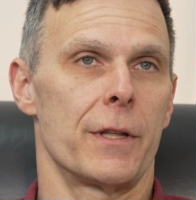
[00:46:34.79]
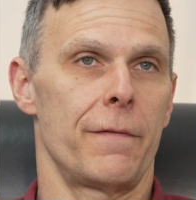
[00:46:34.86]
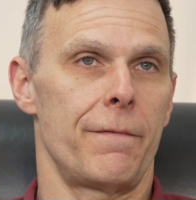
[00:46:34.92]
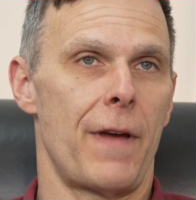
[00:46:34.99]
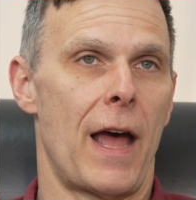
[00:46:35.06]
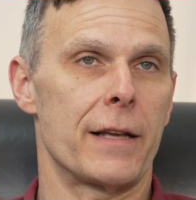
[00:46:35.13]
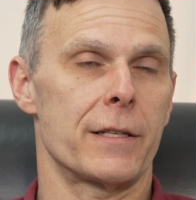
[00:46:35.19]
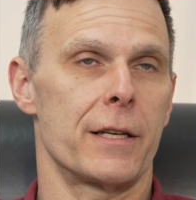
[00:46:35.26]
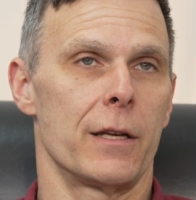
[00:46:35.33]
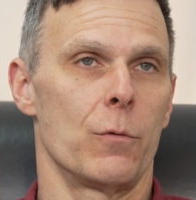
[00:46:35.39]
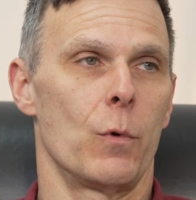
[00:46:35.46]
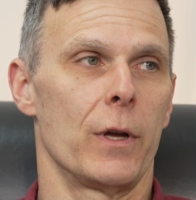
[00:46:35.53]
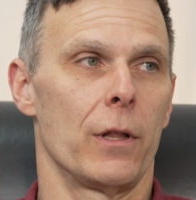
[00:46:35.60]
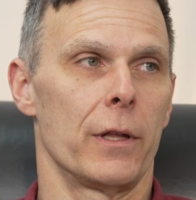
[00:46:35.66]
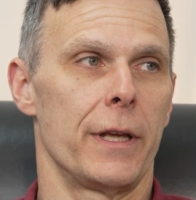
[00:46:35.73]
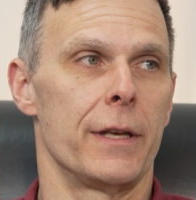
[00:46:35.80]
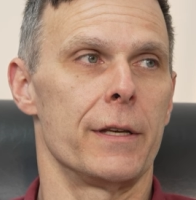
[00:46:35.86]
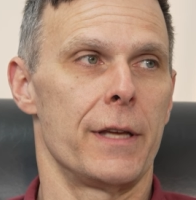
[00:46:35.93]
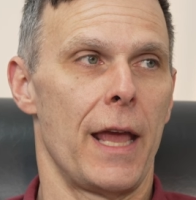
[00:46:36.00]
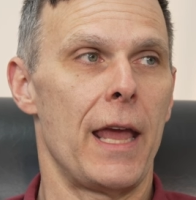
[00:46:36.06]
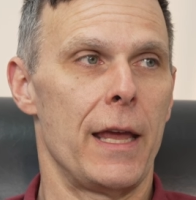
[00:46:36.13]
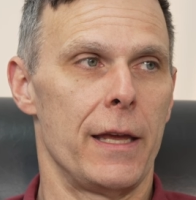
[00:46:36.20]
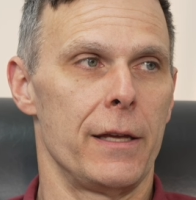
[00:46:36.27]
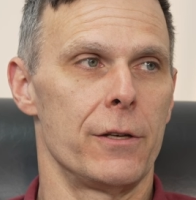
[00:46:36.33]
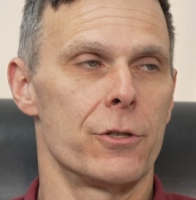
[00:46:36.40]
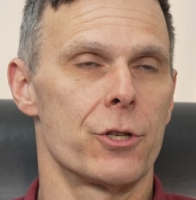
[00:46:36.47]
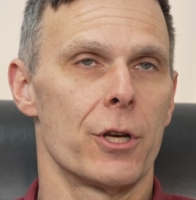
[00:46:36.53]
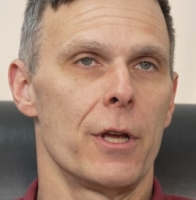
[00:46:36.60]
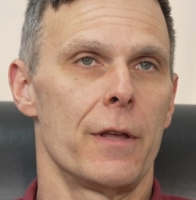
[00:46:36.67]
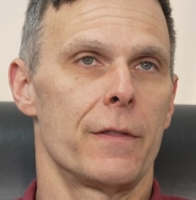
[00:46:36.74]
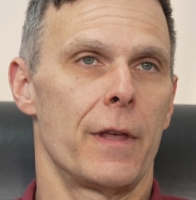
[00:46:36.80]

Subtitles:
that fasting will engage